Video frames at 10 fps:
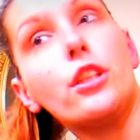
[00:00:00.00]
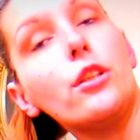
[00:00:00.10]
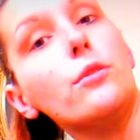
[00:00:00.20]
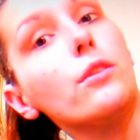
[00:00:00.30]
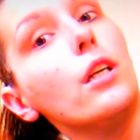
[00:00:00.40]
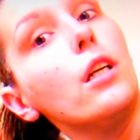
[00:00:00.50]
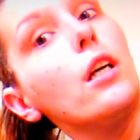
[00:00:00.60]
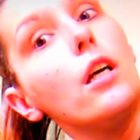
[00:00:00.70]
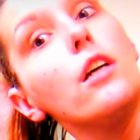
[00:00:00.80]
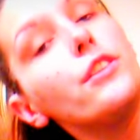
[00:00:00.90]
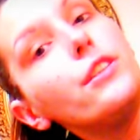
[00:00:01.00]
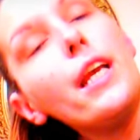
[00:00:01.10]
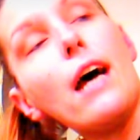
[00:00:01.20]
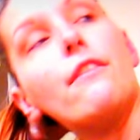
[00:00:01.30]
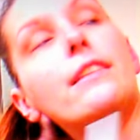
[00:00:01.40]
two,
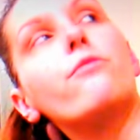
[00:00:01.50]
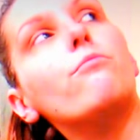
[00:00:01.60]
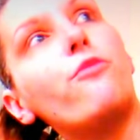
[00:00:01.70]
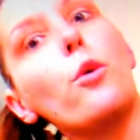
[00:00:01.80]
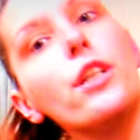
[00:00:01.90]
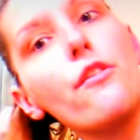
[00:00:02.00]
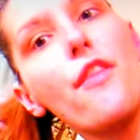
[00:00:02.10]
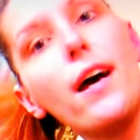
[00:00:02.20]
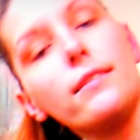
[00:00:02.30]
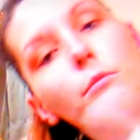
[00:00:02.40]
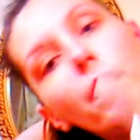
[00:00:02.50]
yeah, it's 400,000.